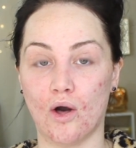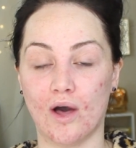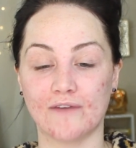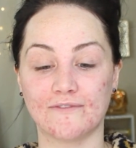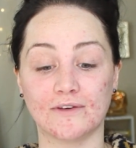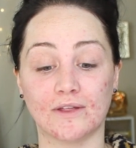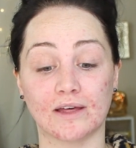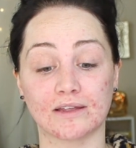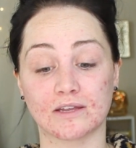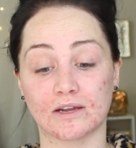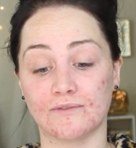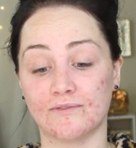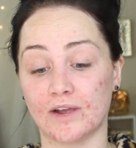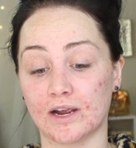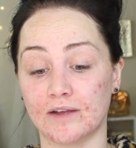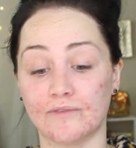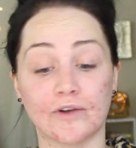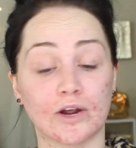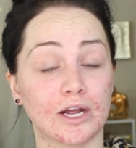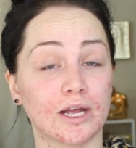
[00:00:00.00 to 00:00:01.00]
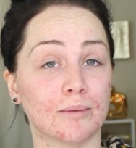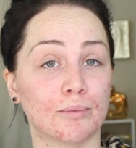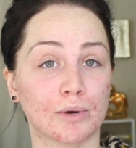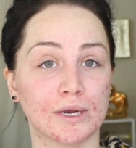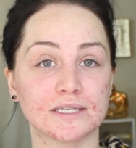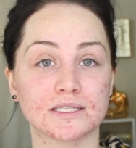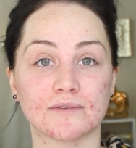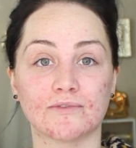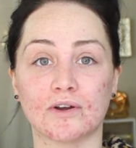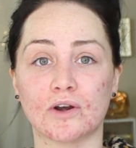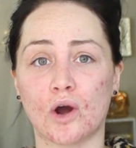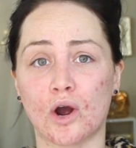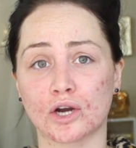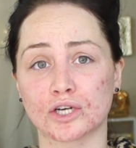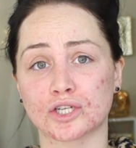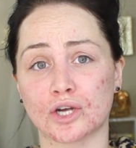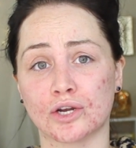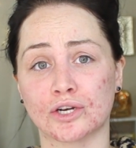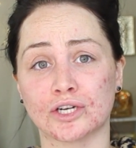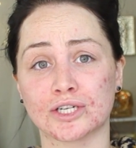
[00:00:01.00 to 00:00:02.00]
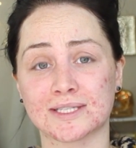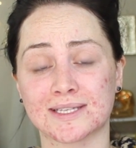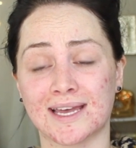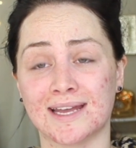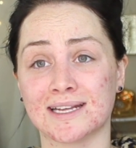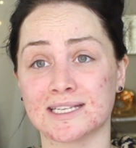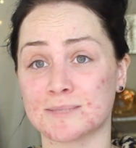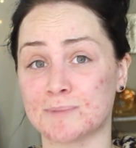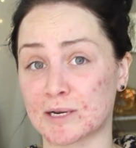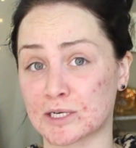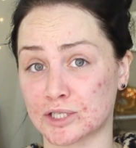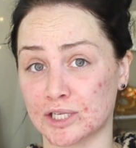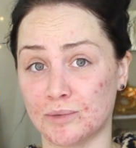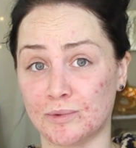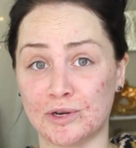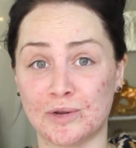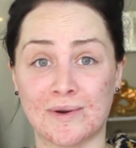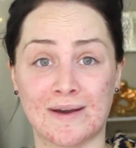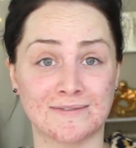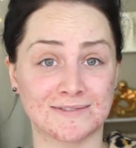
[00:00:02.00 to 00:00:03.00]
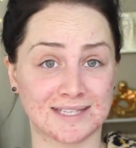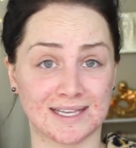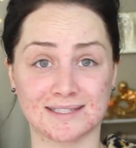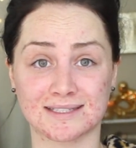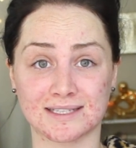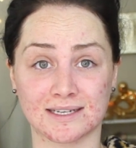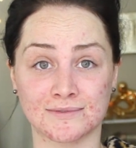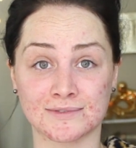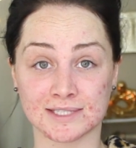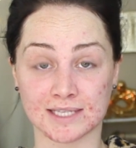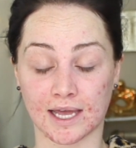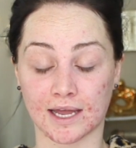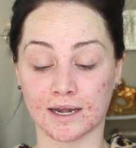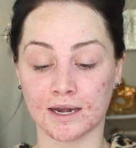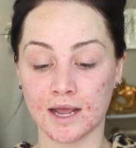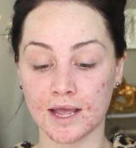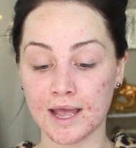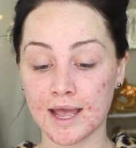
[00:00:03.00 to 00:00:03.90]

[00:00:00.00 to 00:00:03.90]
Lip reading: I feel like they're very, very abrasive and harsh on your skin, especially when you have sensitive skin.